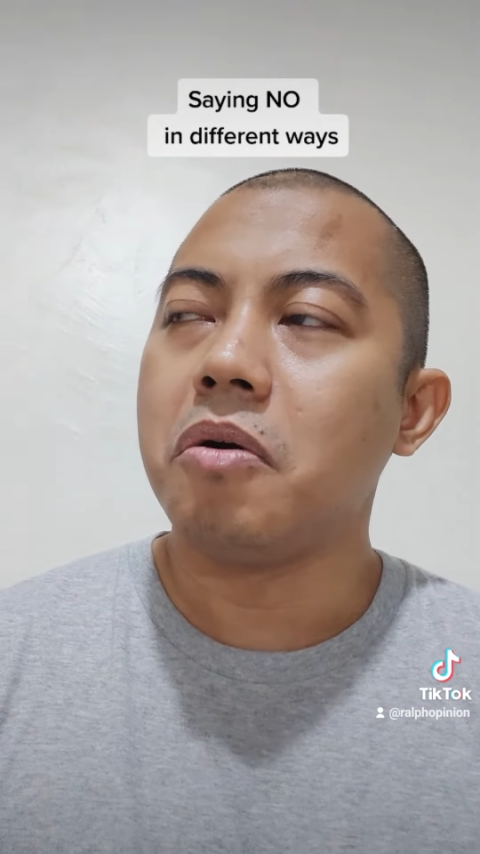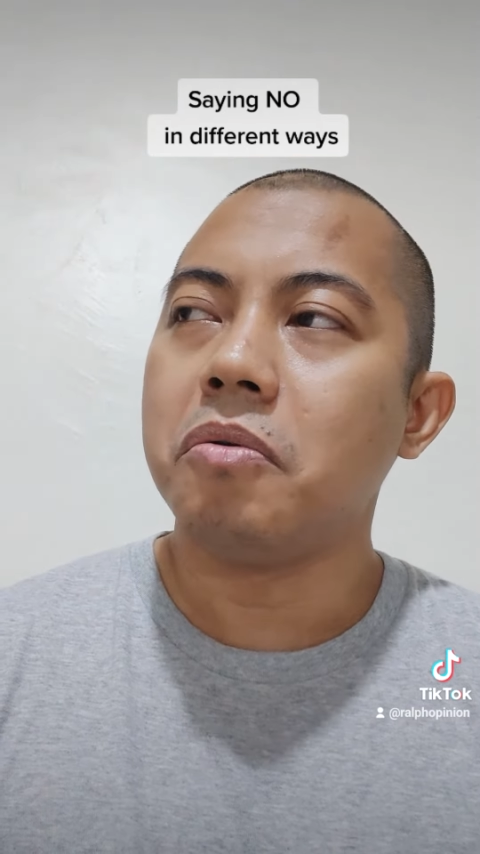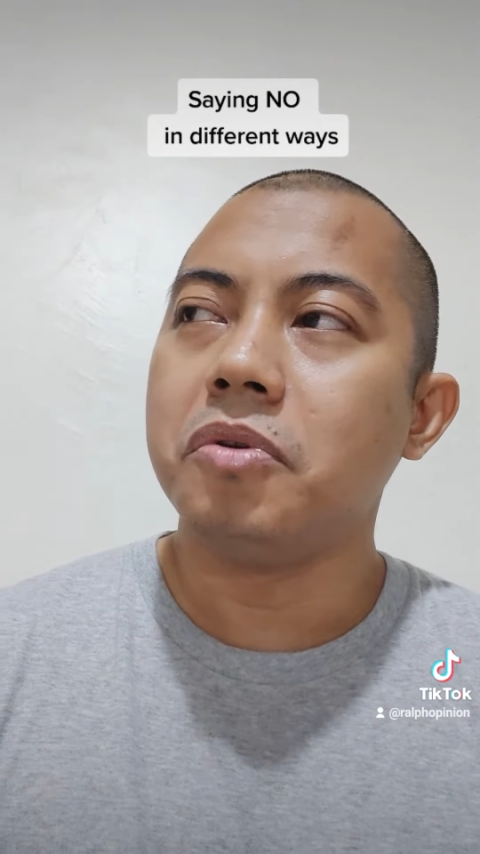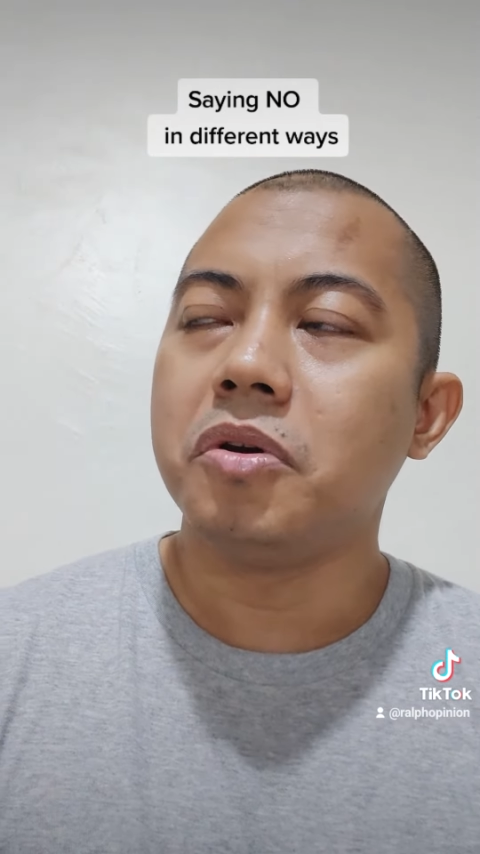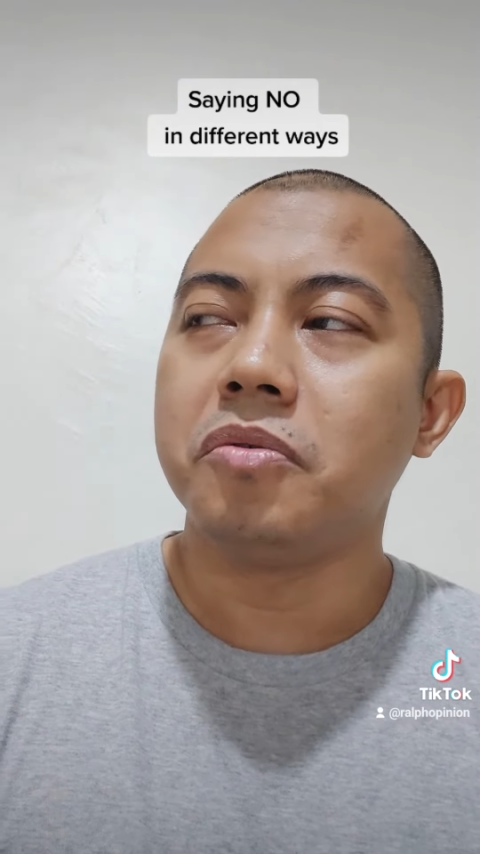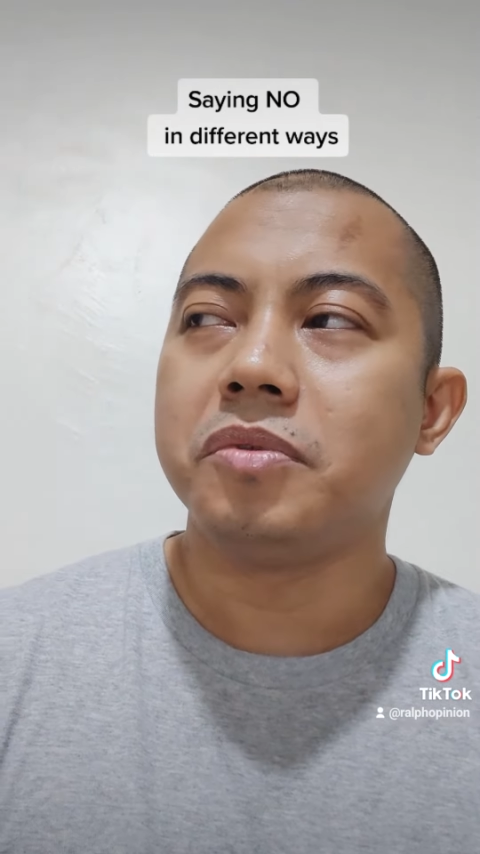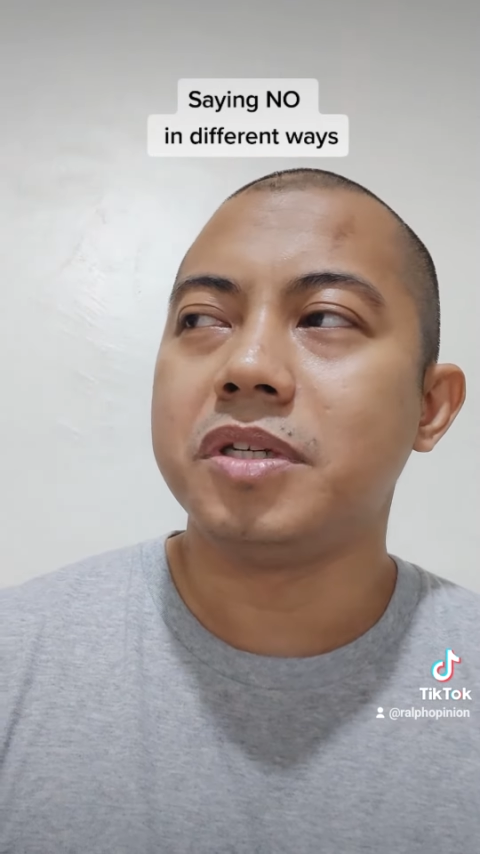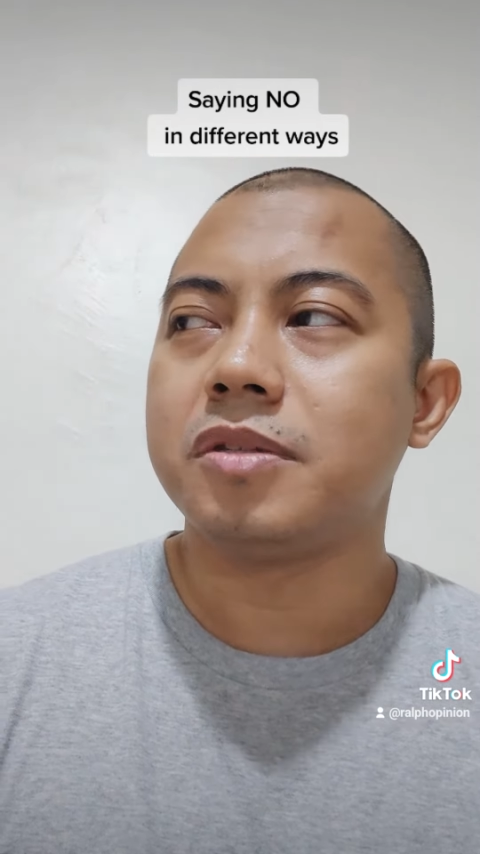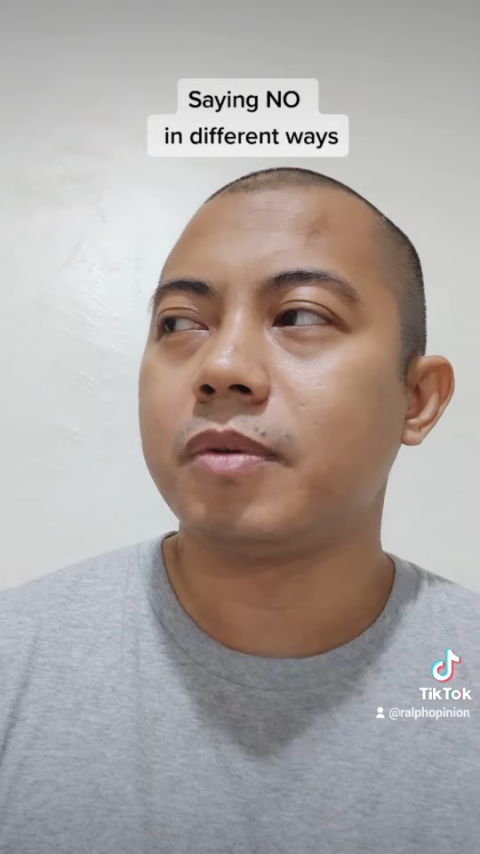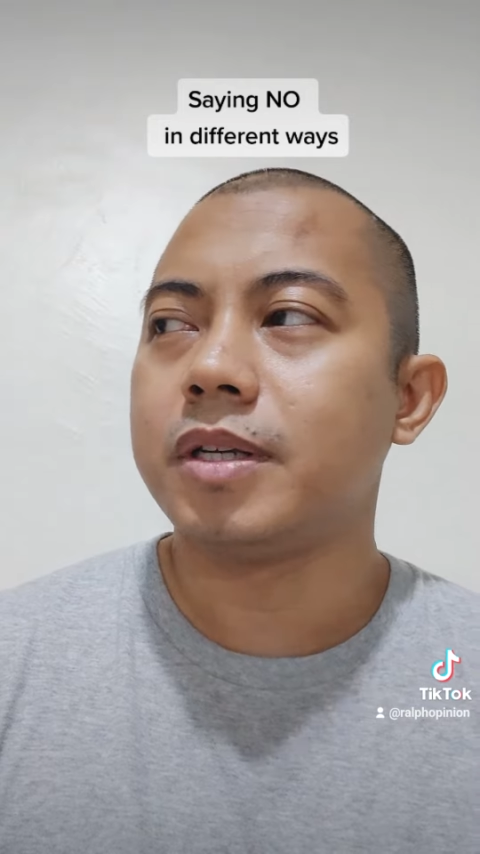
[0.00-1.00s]
oh no,
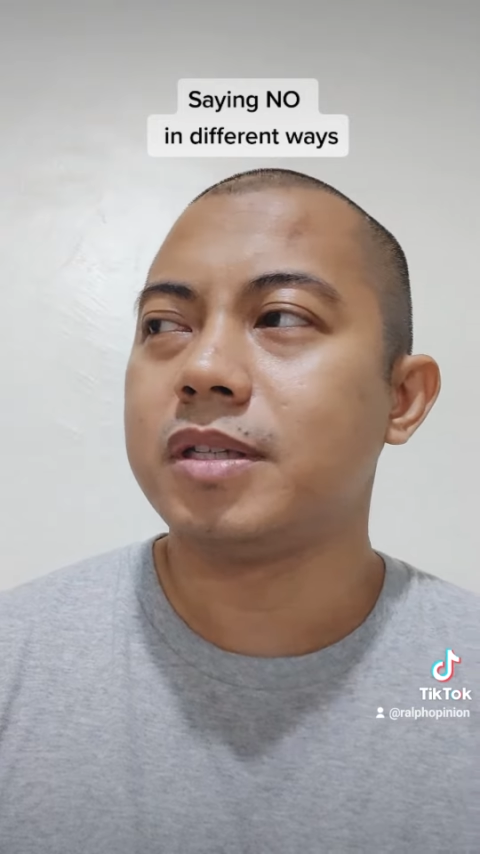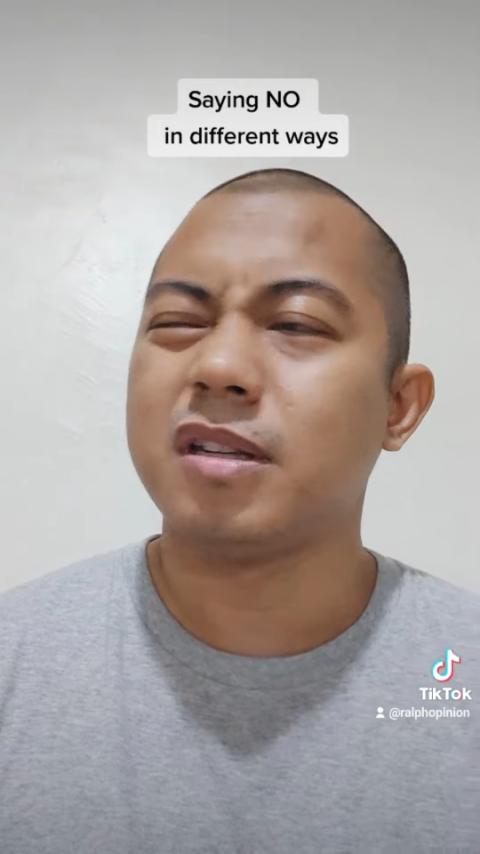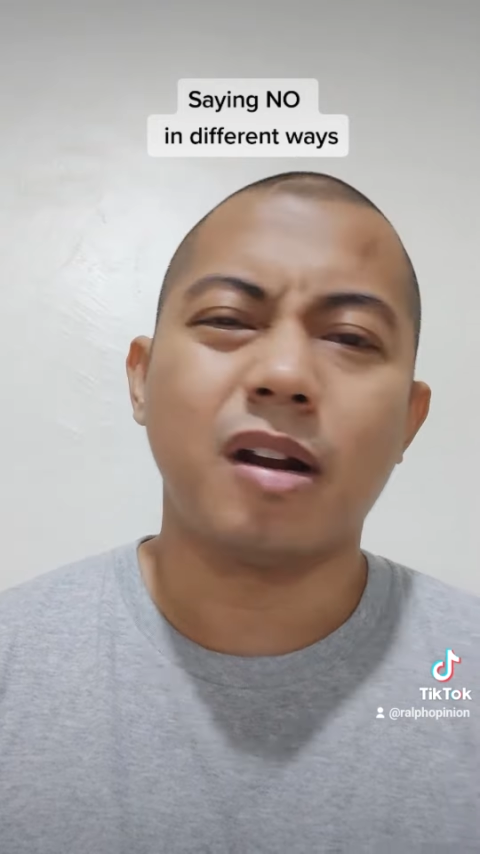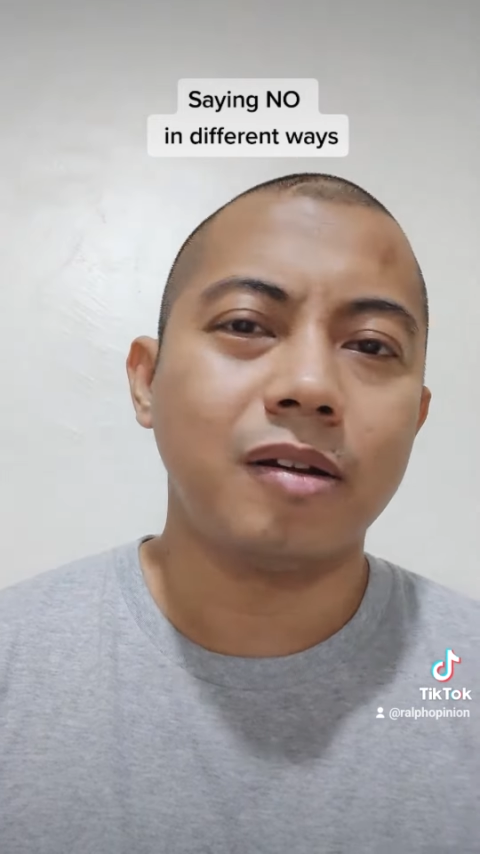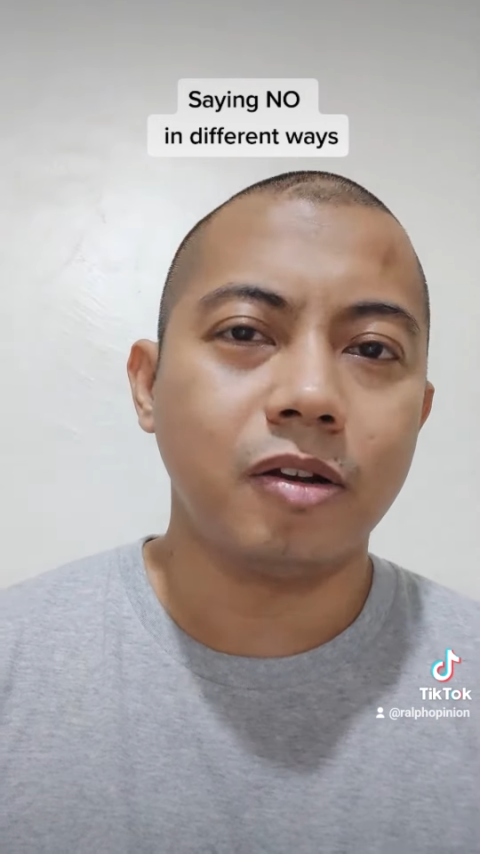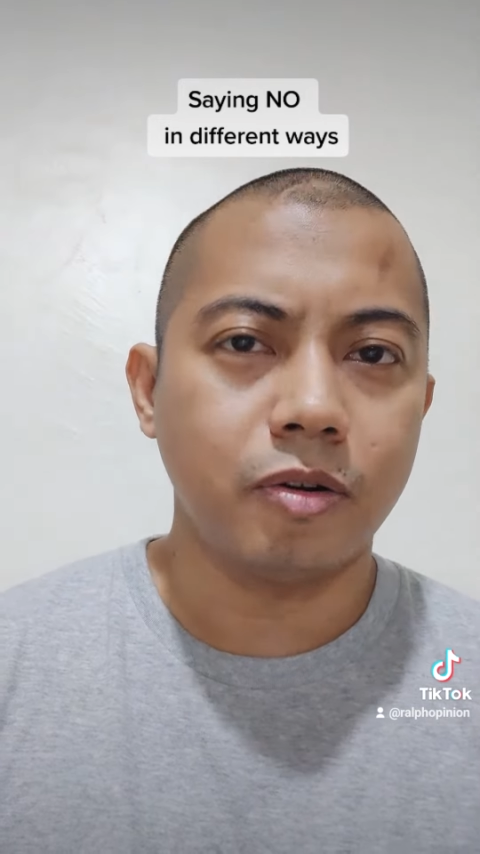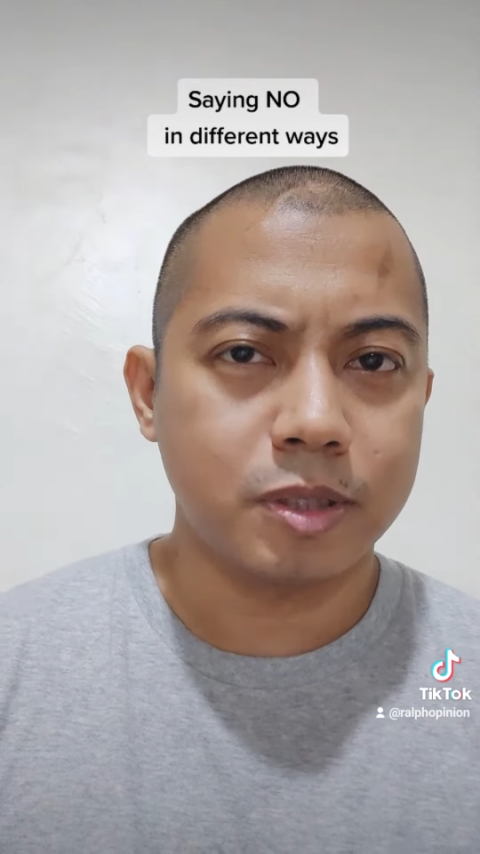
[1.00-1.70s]
this was entirely your